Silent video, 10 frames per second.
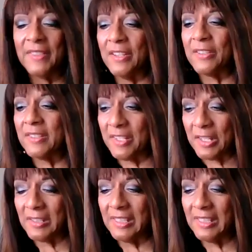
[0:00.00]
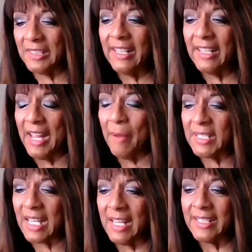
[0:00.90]
There's a link on
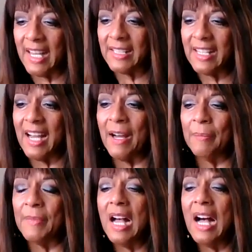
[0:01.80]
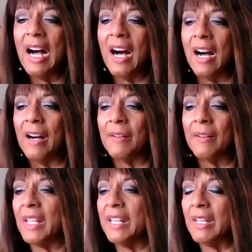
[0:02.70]
Amazon.com.
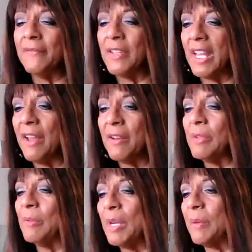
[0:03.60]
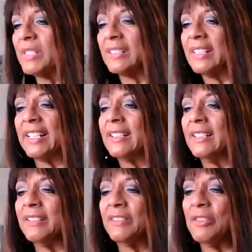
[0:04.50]
And if you can't remember the
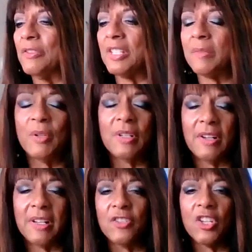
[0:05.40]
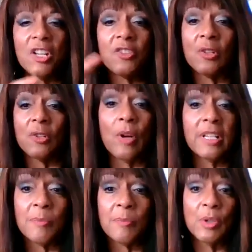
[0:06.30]
link, you just put on there Judge
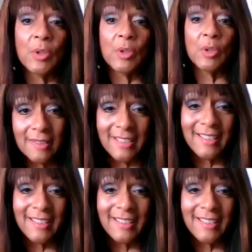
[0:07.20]
Lloyd's book.